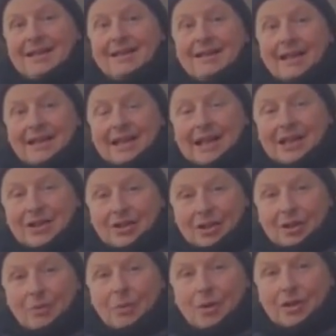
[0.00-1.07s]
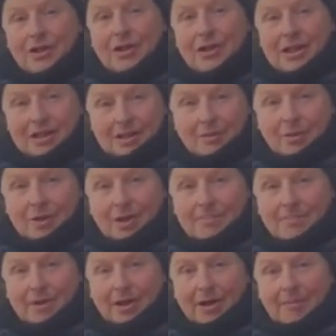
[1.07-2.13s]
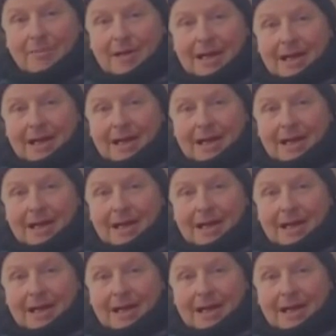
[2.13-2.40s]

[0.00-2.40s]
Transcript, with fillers: that they should award you this award, Bob.